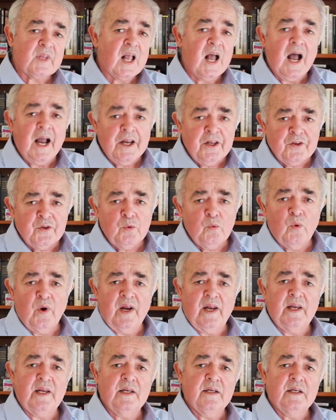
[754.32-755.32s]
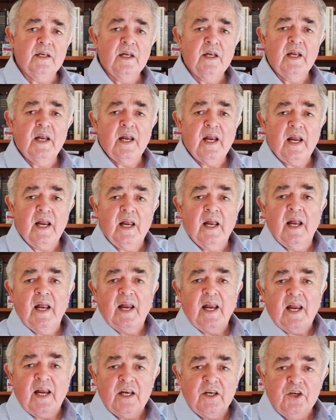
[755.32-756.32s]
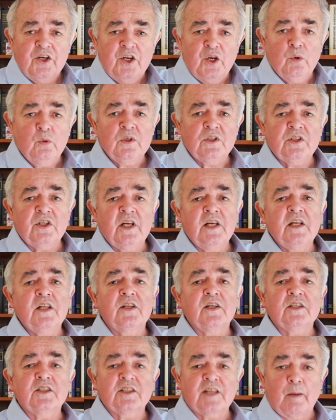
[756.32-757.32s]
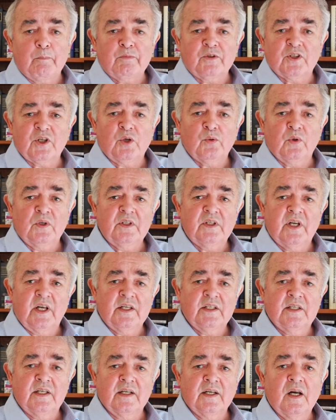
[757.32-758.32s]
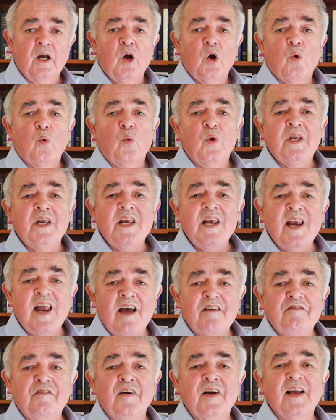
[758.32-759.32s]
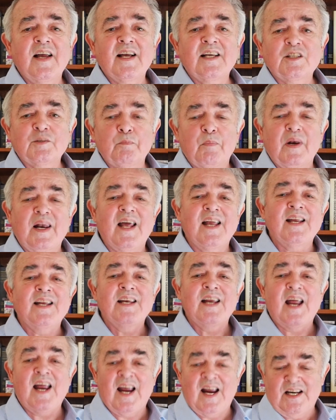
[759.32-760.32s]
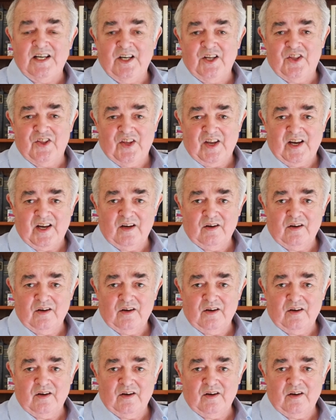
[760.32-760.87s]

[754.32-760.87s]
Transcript: Either way, in using the subsequent data, we never explain anything.